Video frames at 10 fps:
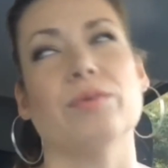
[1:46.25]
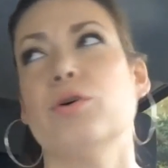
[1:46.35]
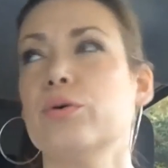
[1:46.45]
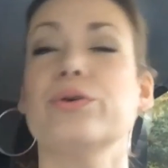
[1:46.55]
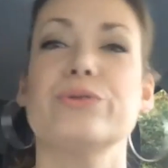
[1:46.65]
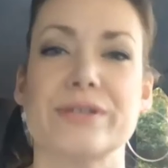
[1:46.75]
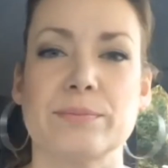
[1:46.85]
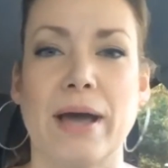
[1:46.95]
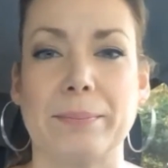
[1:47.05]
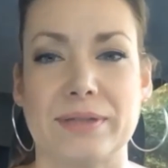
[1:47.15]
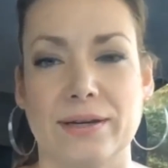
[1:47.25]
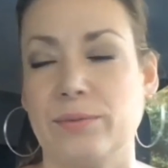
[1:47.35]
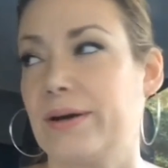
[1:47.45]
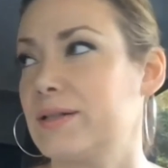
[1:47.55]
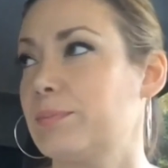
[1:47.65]
Who uses maps
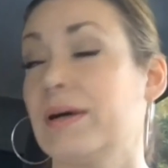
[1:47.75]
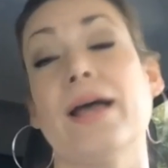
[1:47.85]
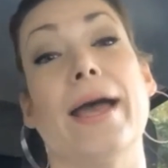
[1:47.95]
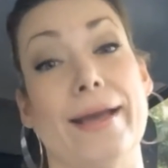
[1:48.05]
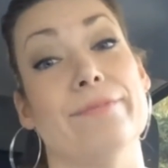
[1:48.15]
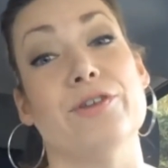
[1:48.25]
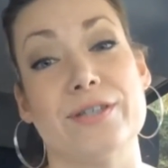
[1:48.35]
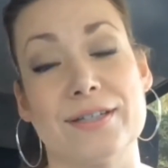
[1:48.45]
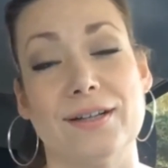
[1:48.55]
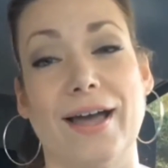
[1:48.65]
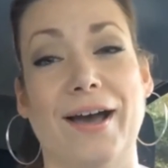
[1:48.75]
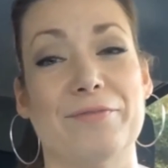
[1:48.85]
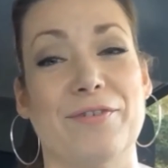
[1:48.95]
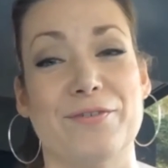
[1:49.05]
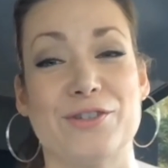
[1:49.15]
anyways? But hey, if you still
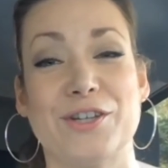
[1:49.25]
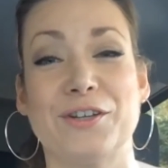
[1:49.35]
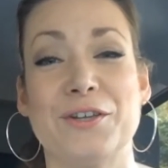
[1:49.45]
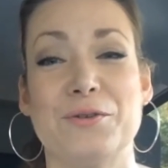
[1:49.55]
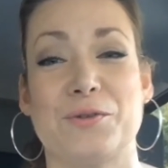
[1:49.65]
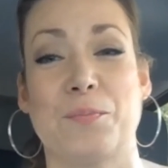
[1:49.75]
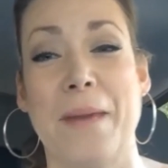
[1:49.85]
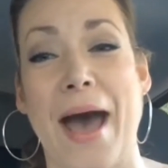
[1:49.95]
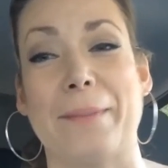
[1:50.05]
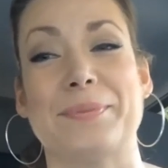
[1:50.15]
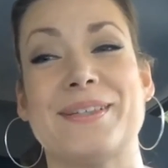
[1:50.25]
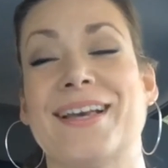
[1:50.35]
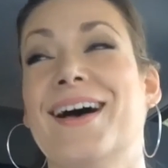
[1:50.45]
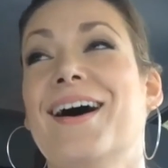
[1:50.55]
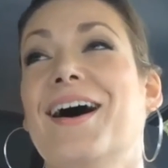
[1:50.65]
use maps,
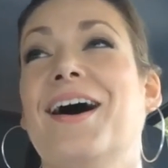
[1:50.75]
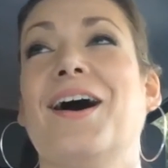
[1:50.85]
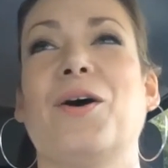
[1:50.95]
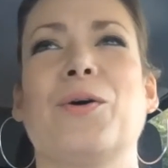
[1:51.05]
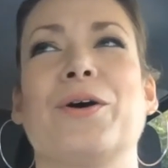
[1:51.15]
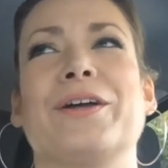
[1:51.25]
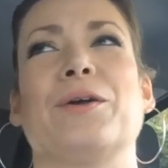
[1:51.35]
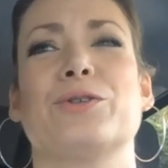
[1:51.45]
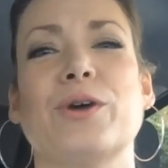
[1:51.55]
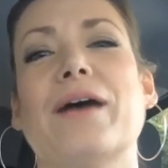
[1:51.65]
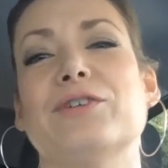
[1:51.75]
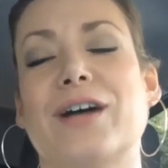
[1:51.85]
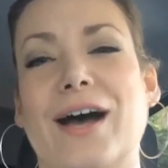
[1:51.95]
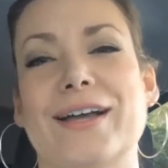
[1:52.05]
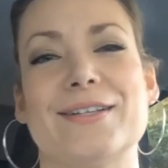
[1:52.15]
or, you know, travel
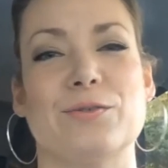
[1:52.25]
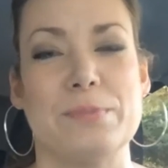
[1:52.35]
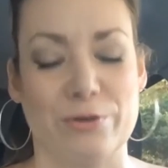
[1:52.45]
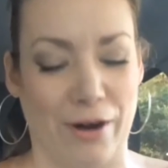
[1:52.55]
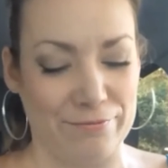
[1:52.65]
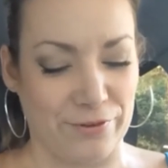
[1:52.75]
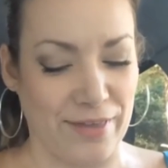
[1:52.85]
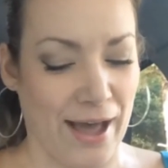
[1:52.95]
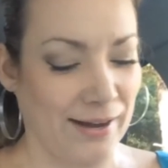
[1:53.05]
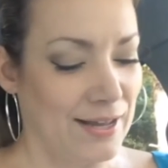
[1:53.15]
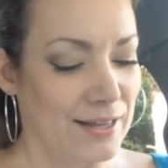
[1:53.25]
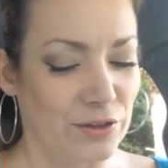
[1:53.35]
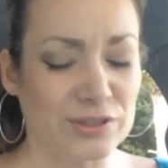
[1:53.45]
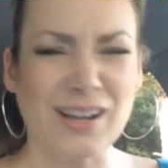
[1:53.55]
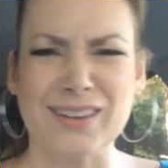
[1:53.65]
guides, it would be great for that.
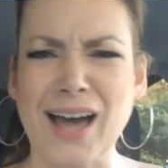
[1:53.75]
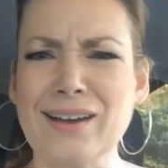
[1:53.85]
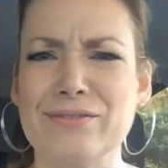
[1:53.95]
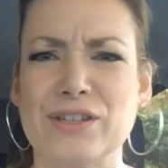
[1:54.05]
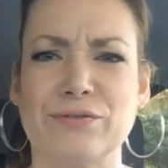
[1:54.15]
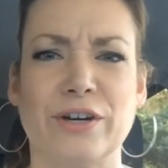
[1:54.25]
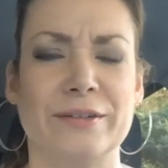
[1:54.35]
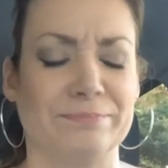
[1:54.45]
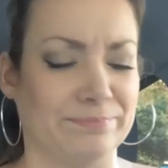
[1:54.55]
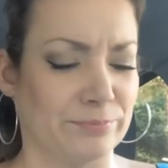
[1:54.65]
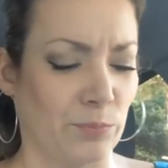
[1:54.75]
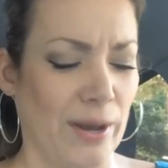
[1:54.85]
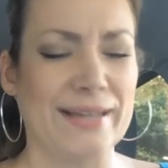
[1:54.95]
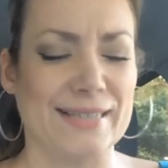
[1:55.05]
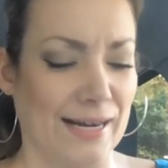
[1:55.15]
There's a lot of different
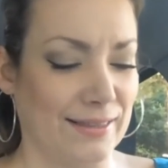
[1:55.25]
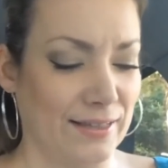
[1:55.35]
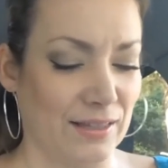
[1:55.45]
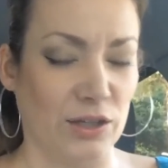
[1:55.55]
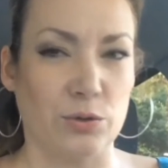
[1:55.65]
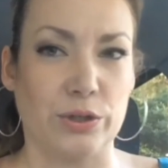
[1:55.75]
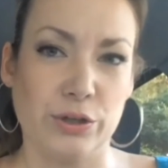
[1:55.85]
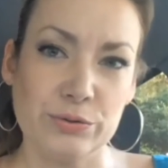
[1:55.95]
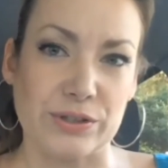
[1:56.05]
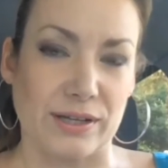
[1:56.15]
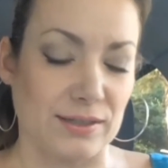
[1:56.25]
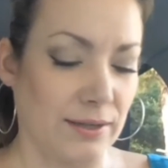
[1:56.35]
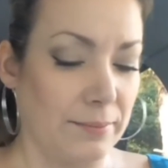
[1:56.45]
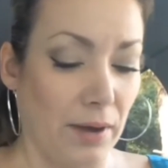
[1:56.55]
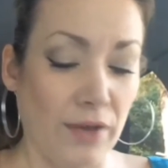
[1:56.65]
ways that I think that you could use this
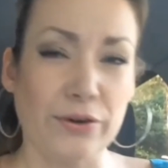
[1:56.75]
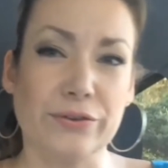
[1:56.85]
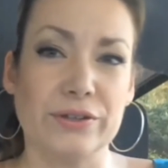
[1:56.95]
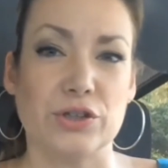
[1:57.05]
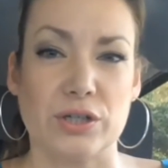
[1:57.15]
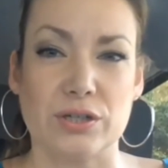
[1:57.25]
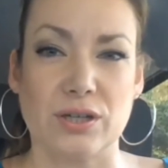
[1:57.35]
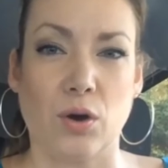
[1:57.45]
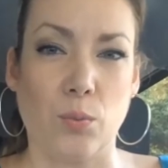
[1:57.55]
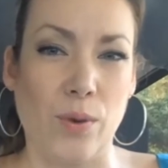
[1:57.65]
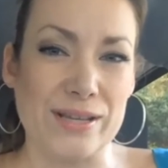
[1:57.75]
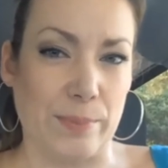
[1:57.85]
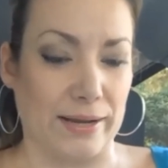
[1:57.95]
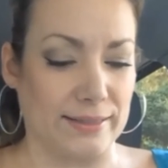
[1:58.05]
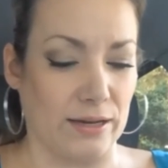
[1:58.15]
other than just a
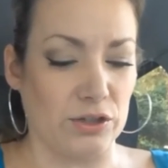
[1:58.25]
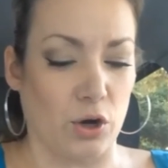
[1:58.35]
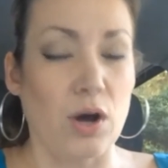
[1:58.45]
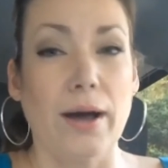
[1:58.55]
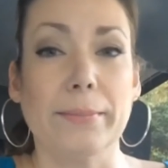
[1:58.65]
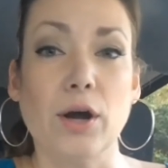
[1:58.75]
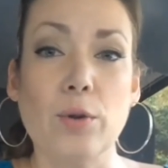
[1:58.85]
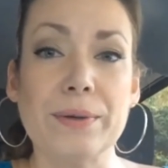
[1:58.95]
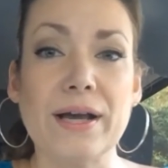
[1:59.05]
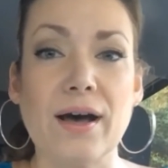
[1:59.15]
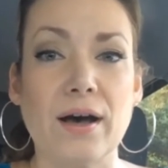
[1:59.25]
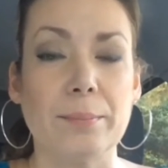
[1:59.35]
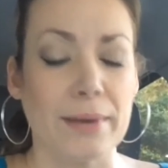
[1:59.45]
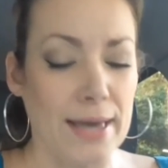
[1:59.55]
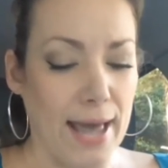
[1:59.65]
wastebasket. So I'm going to open it
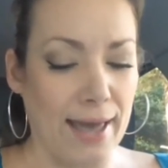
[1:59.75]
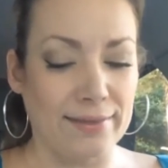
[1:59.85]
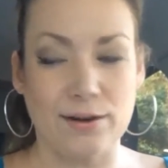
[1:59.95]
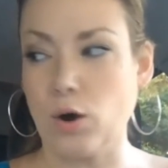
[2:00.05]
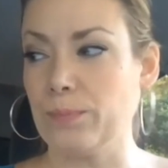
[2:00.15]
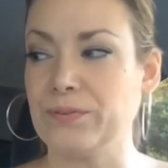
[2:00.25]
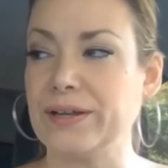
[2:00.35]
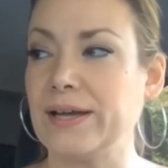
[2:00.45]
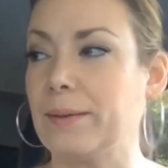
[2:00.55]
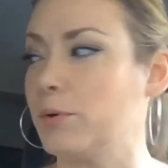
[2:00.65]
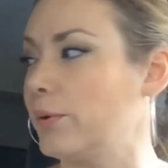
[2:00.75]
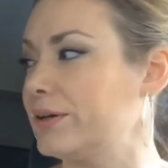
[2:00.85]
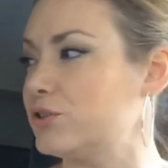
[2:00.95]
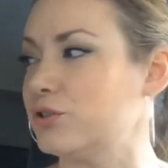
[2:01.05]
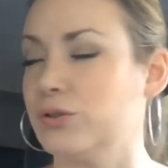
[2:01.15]
up and then hopefully I'm
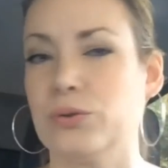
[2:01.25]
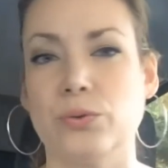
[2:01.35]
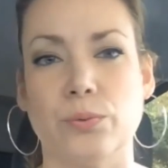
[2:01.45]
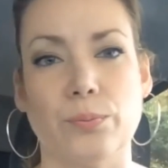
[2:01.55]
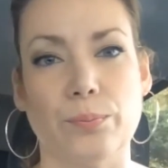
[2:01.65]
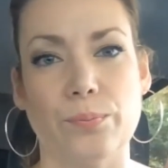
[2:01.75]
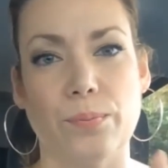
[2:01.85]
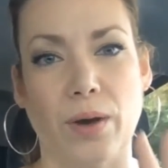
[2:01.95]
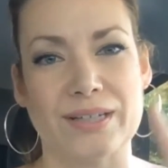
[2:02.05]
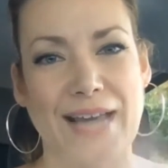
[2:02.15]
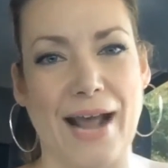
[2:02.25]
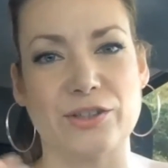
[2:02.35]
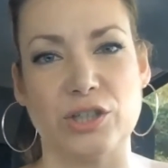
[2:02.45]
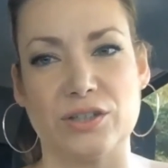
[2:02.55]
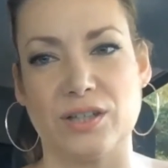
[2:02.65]
going to attach it